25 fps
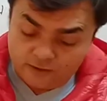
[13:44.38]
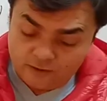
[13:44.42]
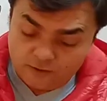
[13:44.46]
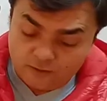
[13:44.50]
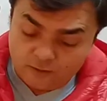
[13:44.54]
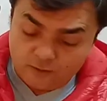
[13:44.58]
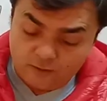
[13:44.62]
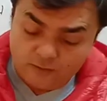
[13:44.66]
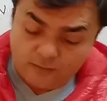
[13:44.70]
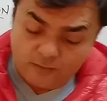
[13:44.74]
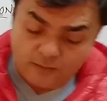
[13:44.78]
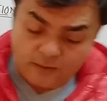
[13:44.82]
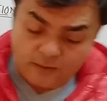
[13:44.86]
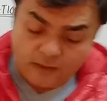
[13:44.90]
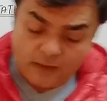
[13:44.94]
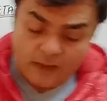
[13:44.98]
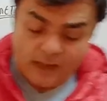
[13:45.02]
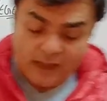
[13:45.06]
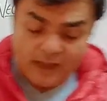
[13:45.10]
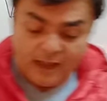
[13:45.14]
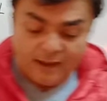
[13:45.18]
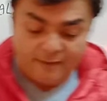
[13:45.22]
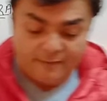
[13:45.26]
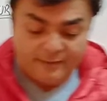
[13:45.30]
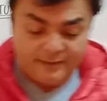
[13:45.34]
zoom
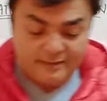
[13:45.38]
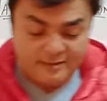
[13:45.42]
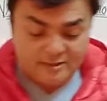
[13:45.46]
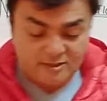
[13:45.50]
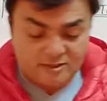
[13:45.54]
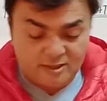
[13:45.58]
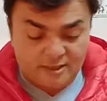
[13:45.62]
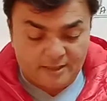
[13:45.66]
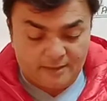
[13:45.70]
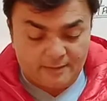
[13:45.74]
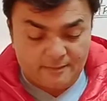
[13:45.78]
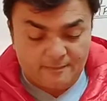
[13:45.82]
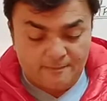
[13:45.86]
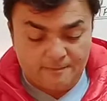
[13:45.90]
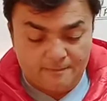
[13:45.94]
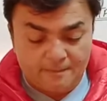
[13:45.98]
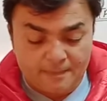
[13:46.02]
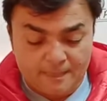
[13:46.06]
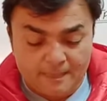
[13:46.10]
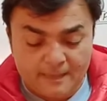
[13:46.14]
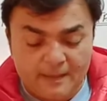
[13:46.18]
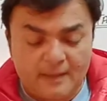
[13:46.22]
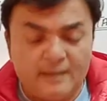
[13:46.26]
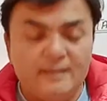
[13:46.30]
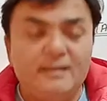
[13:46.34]

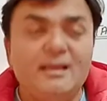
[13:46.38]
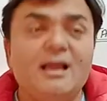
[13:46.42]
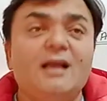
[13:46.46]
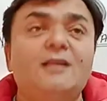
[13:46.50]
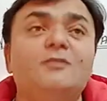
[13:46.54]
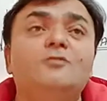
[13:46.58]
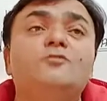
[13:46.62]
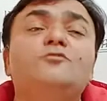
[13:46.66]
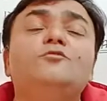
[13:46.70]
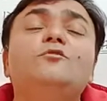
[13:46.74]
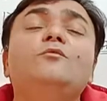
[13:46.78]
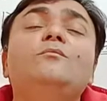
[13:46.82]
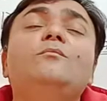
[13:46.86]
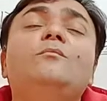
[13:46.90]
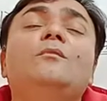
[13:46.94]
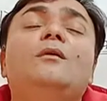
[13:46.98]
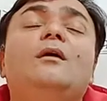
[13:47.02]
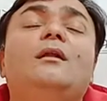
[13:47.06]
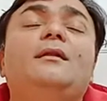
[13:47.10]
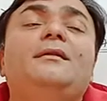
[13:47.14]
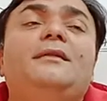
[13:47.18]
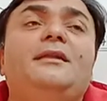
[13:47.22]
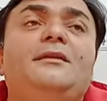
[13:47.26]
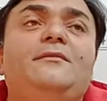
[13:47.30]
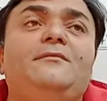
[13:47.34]
harvesting, zoom
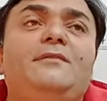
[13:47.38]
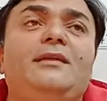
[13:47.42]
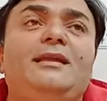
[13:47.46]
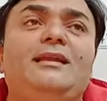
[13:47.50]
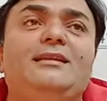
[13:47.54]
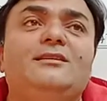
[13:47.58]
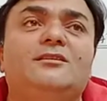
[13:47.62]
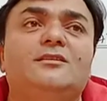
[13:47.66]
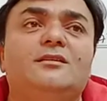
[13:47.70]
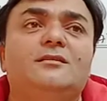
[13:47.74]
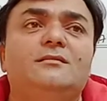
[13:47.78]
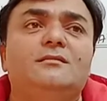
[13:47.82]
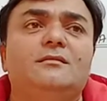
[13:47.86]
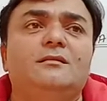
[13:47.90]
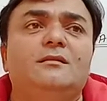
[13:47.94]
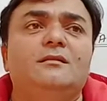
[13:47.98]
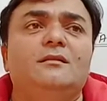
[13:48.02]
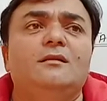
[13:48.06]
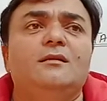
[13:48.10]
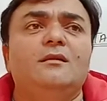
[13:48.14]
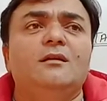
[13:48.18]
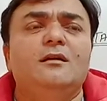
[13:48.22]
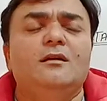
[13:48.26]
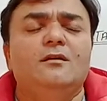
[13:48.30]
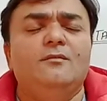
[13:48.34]

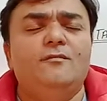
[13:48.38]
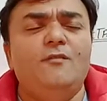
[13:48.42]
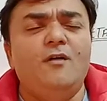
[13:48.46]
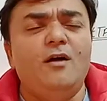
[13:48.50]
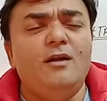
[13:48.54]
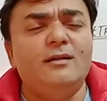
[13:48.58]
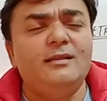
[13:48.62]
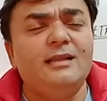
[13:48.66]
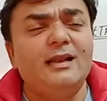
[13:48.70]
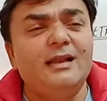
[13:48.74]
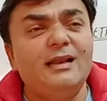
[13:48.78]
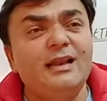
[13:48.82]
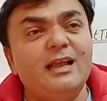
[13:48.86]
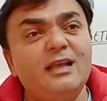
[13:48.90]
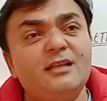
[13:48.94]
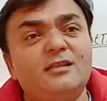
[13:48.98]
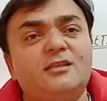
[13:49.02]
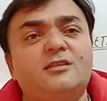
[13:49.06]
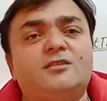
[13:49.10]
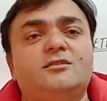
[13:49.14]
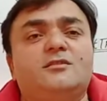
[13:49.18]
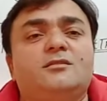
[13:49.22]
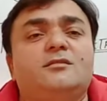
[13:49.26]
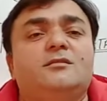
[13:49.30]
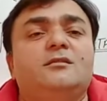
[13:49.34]
cultivation. For the
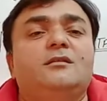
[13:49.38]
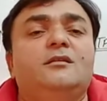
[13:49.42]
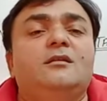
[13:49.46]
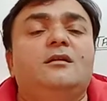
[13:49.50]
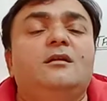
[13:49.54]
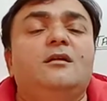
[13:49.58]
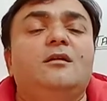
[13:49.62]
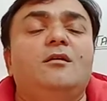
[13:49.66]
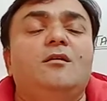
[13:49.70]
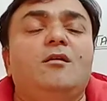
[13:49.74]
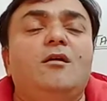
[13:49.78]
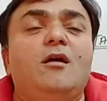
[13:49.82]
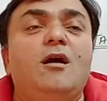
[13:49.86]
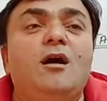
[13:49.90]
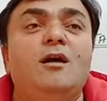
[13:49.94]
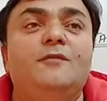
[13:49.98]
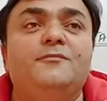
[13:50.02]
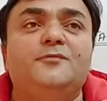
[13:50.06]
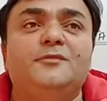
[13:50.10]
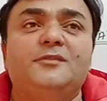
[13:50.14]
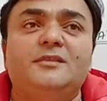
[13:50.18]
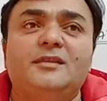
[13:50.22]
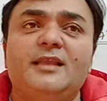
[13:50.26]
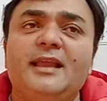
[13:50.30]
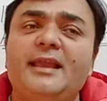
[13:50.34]
lust
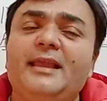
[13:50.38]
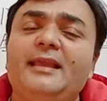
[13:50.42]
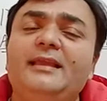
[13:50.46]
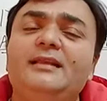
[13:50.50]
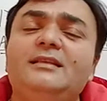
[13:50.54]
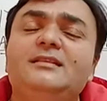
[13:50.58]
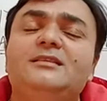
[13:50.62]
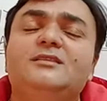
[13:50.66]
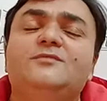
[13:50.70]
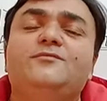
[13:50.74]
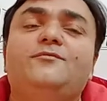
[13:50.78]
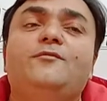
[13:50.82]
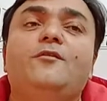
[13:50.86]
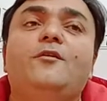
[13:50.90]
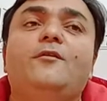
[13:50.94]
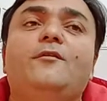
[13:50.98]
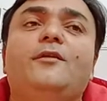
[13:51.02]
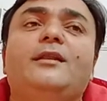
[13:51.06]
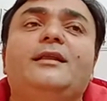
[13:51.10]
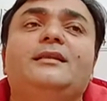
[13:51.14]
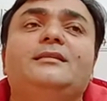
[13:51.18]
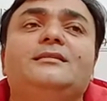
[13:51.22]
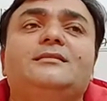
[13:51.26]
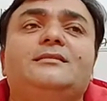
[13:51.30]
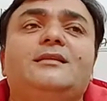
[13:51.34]
of things,
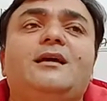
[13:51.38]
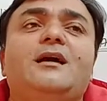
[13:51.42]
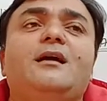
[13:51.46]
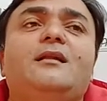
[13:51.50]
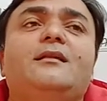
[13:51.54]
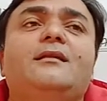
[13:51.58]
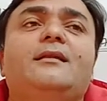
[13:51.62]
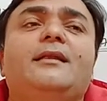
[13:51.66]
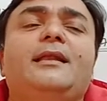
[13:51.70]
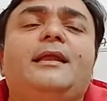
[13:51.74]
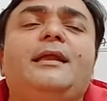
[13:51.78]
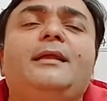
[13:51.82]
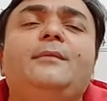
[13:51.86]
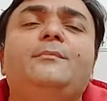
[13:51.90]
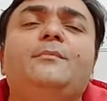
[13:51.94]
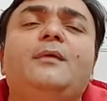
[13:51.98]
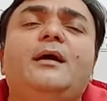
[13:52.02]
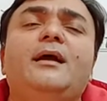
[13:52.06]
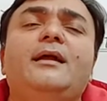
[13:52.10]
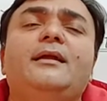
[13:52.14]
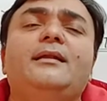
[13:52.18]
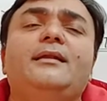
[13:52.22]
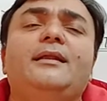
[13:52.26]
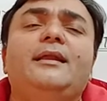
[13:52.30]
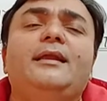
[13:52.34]
forests are day
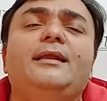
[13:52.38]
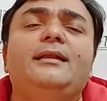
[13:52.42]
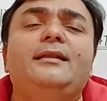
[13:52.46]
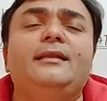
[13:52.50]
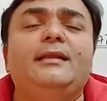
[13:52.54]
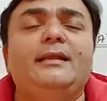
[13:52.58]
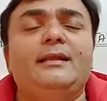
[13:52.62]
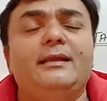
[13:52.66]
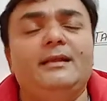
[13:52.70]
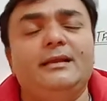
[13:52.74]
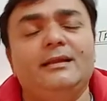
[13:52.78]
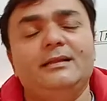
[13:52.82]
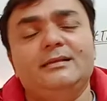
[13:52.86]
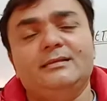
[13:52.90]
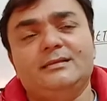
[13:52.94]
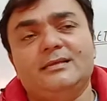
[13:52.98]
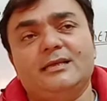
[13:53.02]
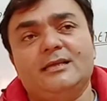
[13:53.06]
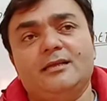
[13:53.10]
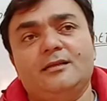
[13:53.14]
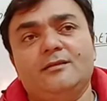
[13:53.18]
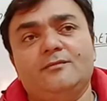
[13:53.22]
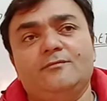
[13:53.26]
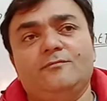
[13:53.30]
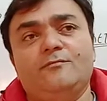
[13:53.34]
by day
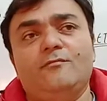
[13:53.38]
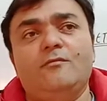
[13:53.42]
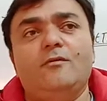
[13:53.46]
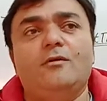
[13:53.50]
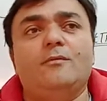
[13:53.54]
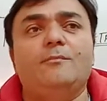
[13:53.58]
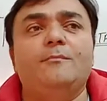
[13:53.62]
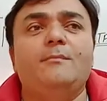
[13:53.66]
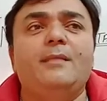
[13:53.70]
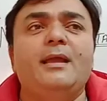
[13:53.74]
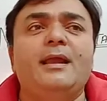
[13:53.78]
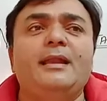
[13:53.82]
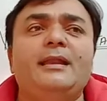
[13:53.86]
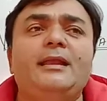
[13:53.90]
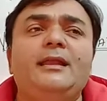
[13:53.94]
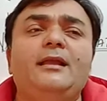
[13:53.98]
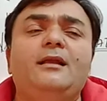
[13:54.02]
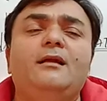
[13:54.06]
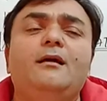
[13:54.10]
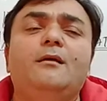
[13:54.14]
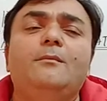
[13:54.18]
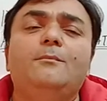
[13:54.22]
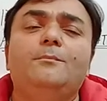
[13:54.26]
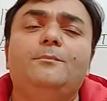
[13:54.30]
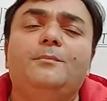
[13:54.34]
decreasing. For many
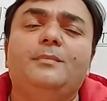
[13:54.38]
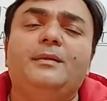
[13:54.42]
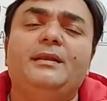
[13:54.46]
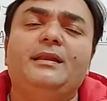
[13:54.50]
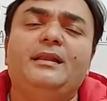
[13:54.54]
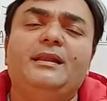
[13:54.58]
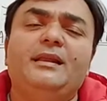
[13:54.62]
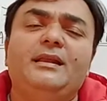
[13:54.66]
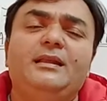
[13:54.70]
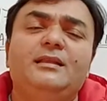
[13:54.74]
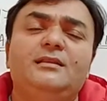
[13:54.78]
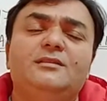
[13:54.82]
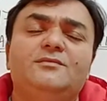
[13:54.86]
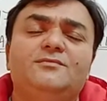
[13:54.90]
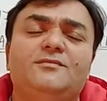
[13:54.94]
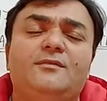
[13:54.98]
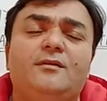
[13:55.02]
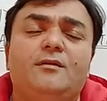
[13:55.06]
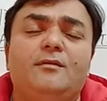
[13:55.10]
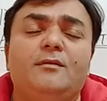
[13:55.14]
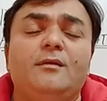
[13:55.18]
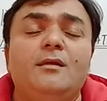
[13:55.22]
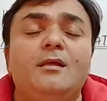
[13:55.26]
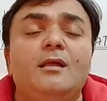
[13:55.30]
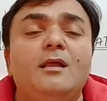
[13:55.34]
companies,
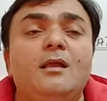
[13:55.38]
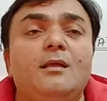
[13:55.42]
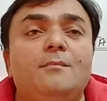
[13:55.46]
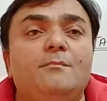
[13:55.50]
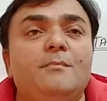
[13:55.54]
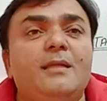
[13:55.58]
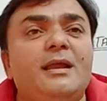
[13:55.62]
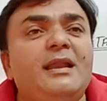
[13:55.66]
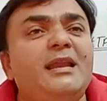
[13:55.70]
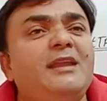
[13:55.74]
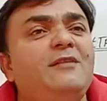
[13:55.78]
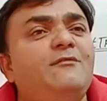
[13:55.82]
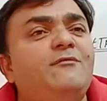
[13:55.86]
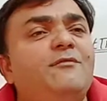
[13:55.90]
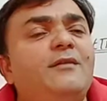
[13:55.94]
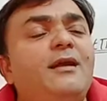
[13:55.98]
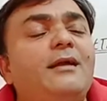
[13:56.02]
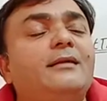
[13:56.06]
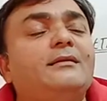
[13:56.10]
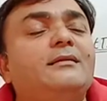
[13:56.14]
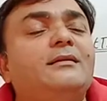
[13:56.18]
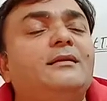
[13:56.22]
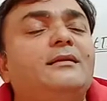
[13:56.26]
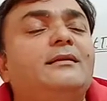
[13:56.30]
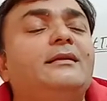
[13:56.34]
for many
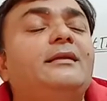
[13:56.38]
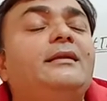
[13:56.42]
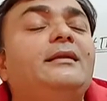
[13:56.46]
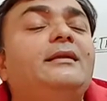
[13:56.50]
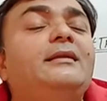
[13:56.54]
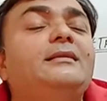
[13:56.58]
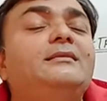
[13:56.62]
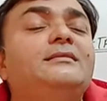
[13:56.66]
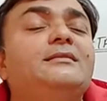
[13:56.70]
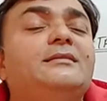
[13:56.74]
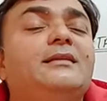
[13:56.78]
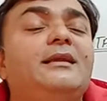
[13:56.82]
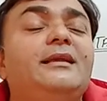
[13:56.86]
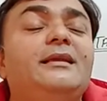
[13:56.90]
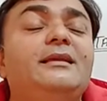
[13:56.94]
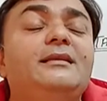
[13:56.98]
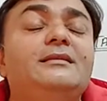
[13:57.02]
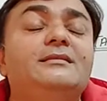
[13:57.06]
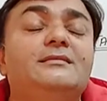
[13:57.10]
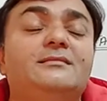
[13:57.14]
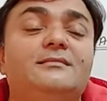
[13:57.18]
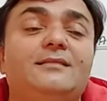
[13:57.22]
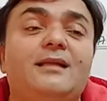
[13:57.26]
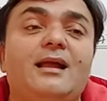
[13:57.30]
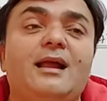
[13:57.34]
factories,
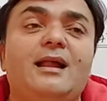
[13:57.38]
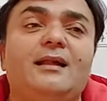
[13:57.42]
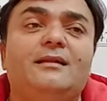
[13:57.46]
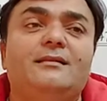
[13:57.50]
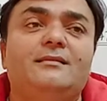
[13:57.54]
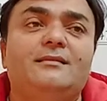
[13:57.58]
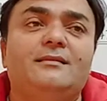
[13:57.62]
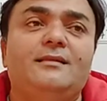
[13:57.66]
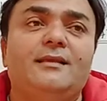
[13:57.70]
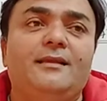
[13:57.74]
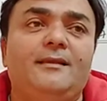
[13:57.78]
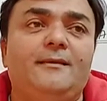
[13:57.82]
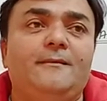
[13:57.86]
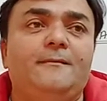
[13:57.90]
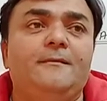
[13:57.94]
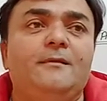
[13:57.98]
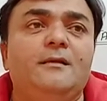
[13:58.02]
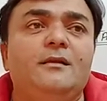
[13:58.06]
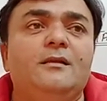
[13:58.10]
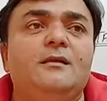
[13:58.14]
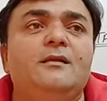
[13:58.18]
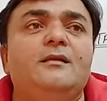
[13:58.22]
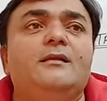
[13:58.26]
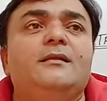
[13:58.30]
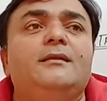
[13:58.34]
this, that
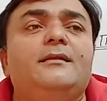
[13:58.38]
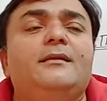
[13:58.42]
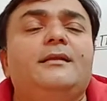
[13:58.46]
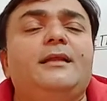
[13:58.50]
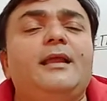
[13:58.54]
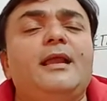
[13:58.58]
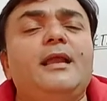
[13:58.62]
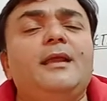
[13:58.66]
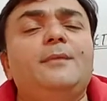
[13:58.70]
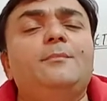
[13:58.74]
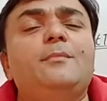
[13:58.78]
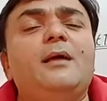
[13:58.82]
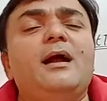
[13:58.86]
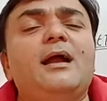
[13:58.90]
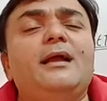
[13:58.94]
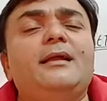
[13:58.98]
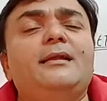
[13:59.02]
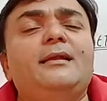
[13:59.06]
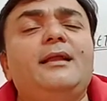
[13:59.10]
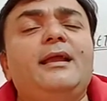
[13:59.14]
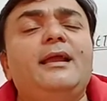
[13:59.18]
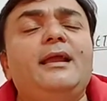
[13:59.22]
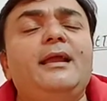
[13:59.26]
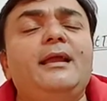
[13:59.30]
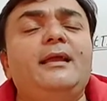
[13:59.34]
thing, day
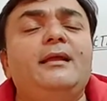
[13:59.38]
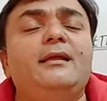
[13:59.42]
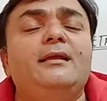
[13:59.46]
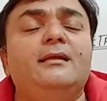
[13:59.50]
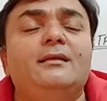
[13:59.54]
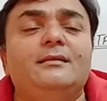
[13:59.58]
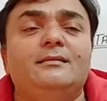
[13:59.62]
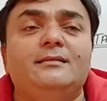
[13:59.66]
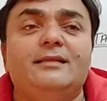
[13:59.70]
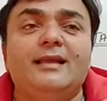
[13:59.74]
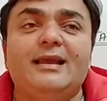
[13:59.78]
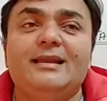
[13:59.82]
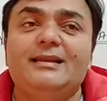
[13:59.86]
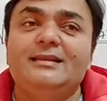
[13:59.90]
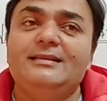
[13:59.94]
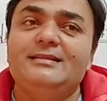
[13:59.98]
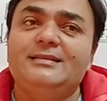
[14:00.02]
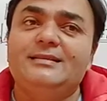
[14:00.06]
by day there is